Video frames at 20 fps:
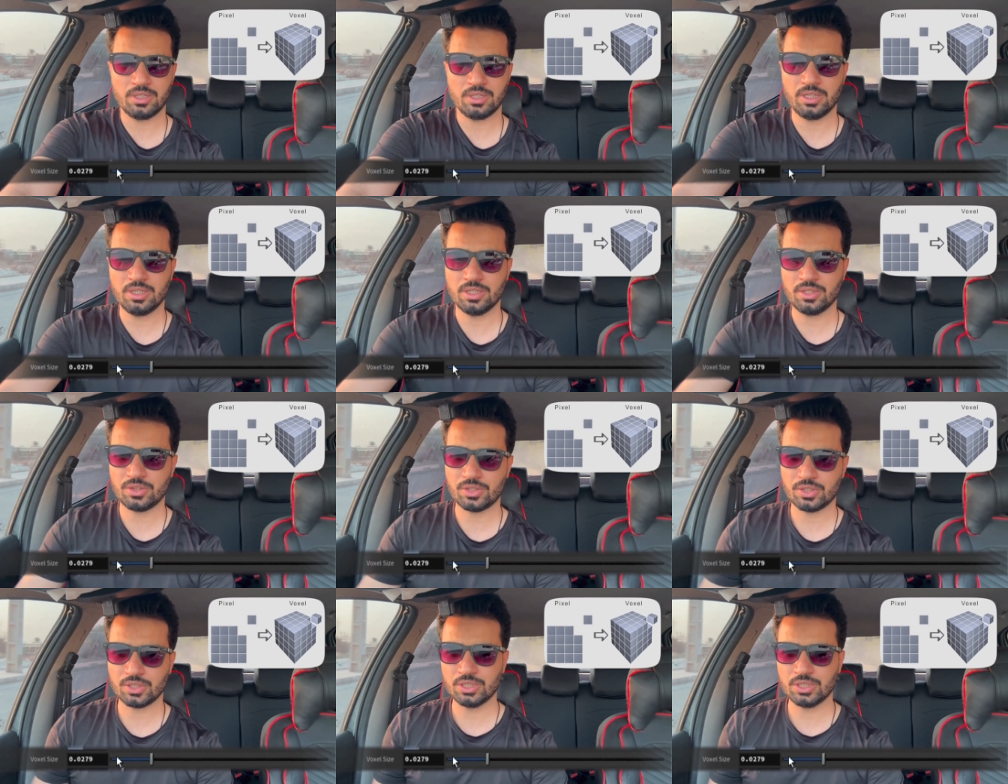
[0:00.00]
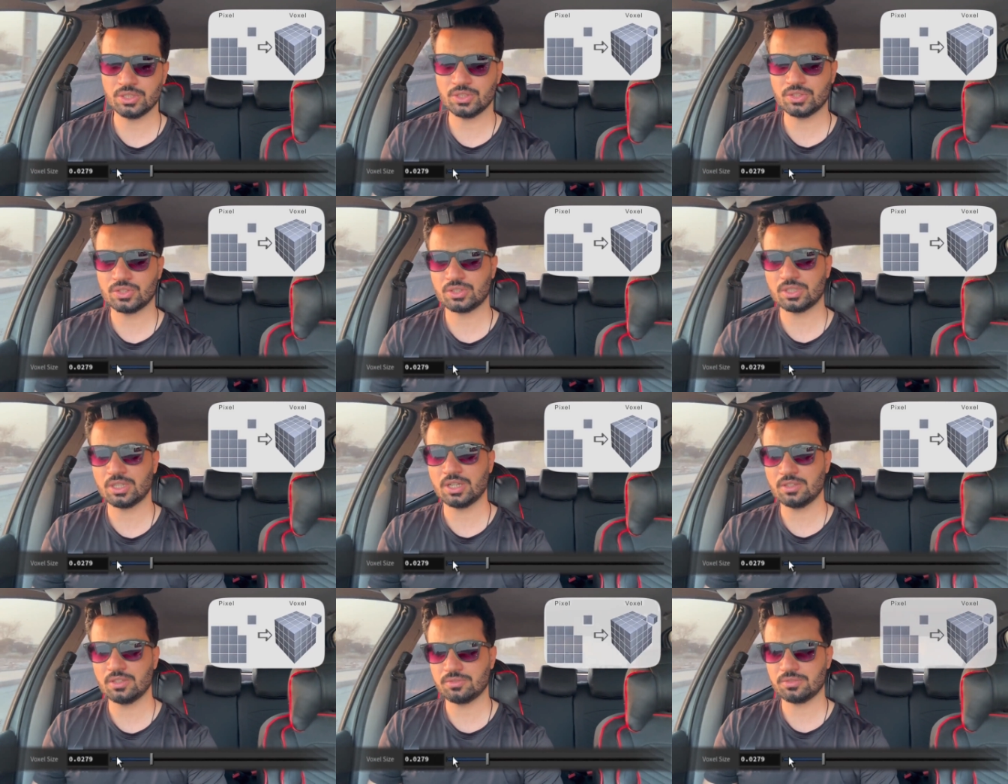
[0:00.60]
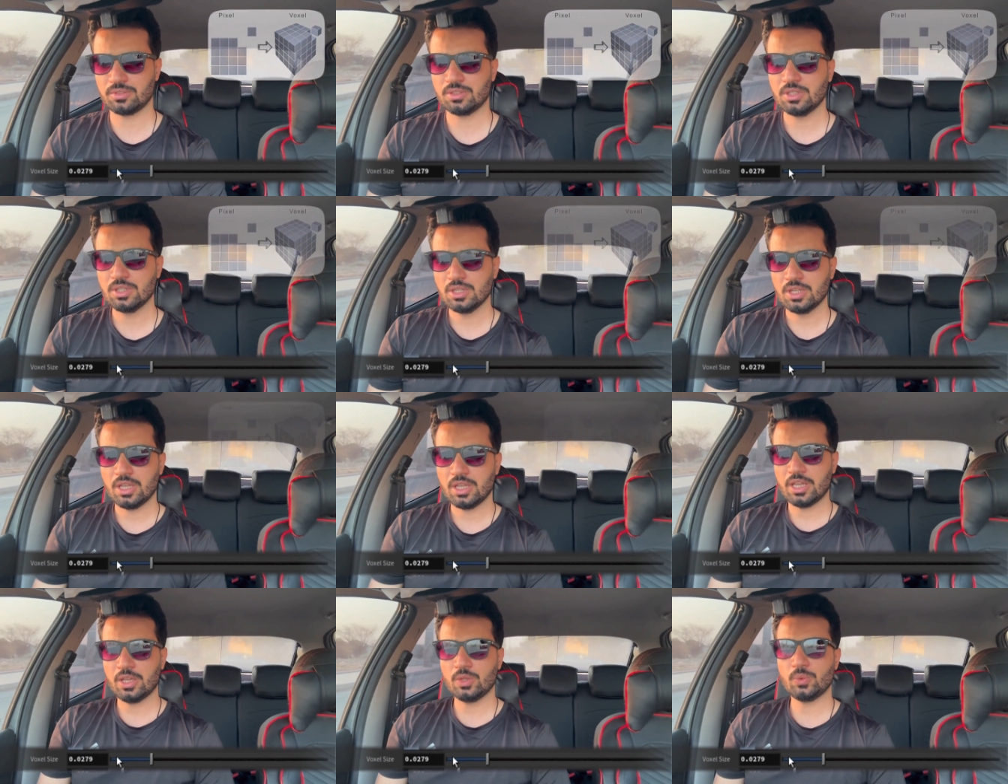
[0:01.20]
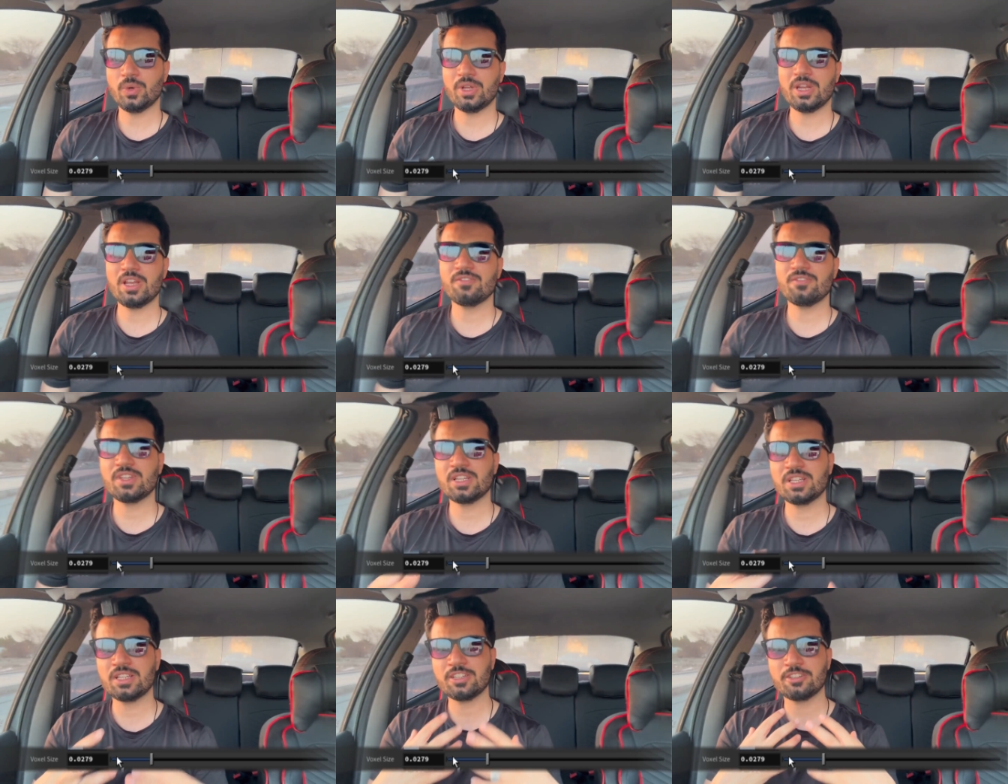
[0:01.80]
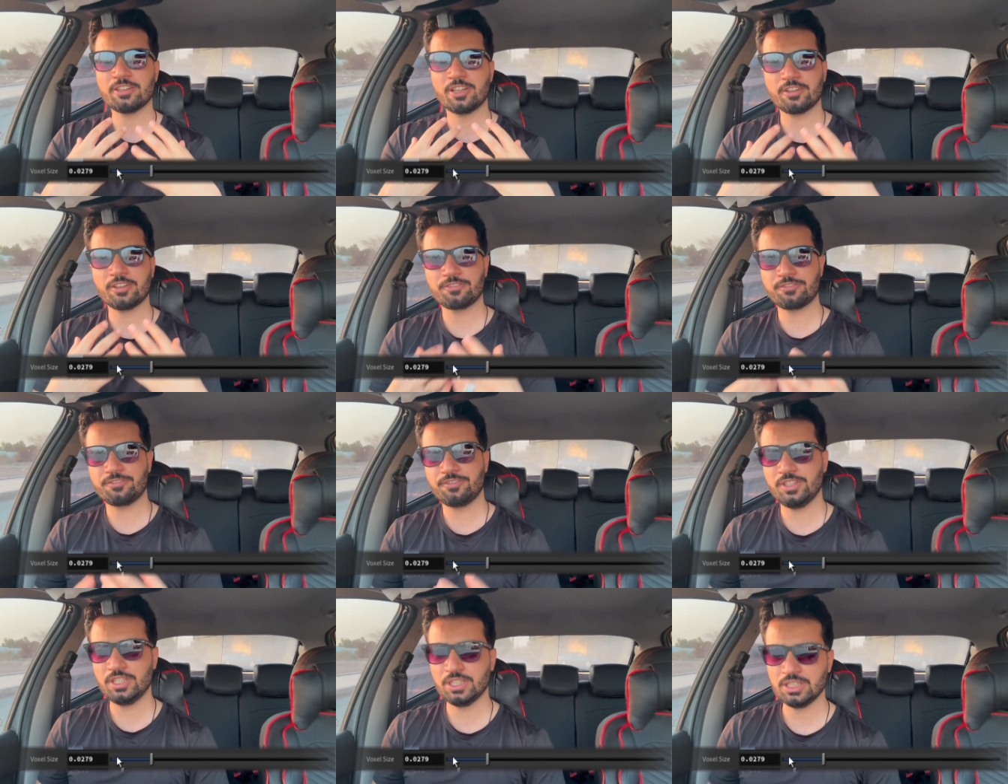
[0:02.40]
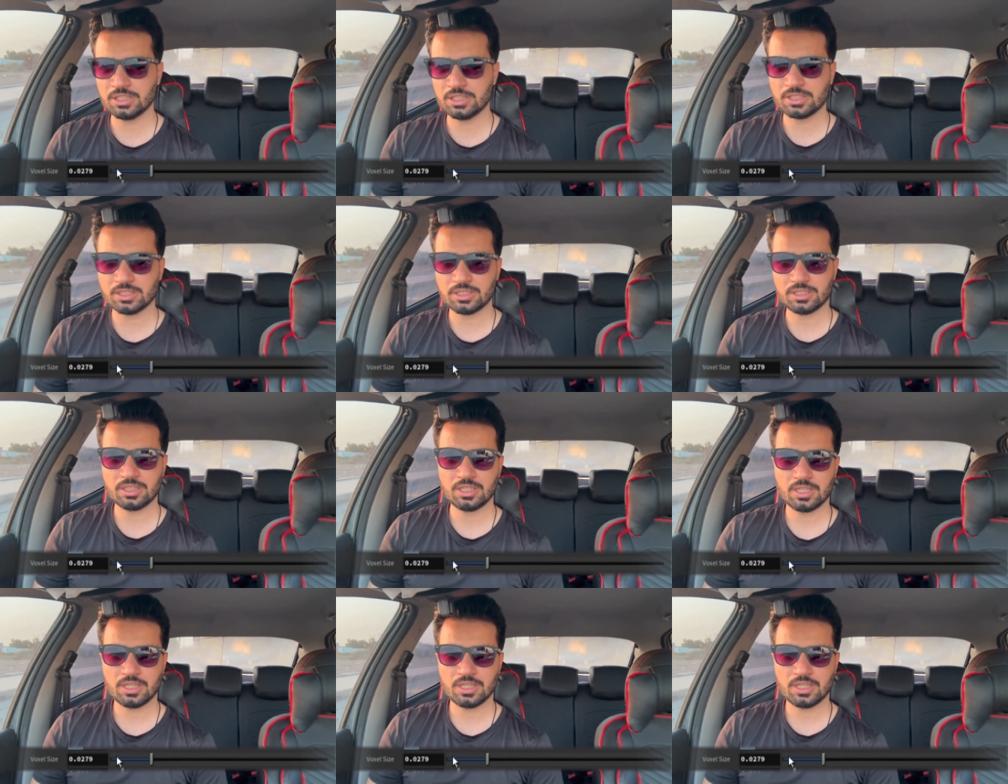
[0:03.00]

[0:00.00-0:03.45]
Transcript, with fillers: in 3d stuff and whenever a field